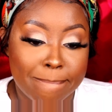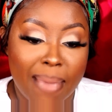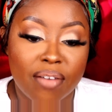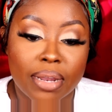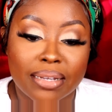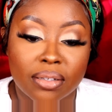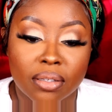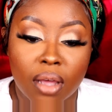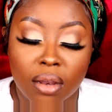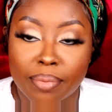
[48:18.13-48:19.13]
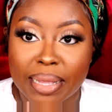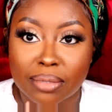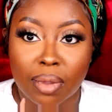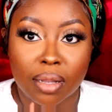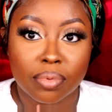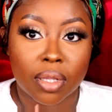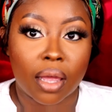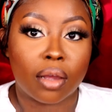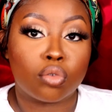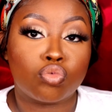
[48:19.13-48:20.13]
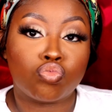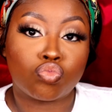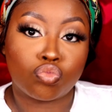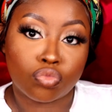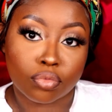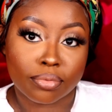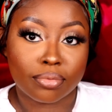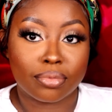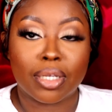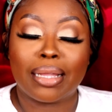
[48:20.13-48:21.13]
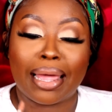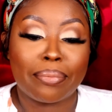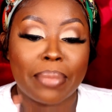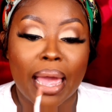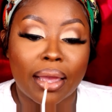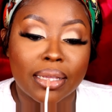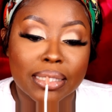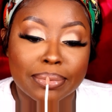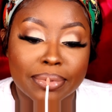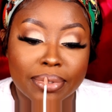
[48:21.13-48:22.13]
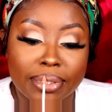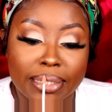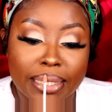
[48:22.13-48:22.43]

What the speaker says: I feel like this color makes my lips like look like mad kissable.